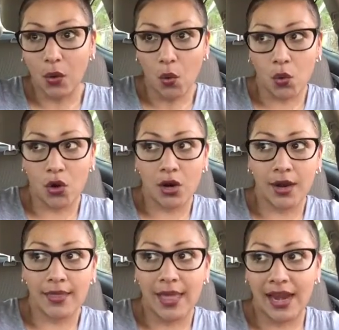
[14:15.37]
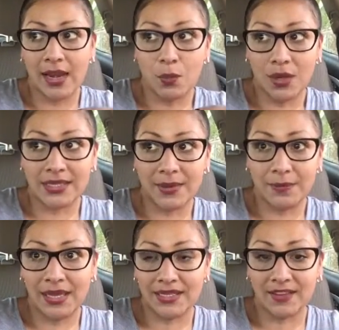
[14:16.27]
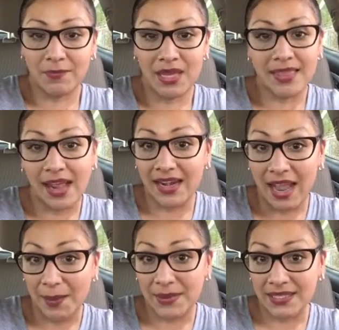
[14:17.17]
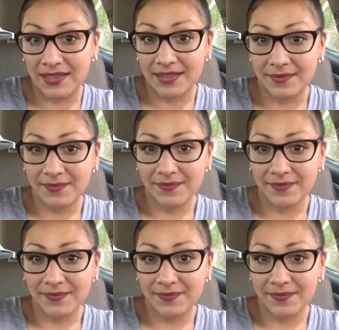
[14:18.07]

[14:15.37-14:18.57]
or that it wasn't because of me that it happened.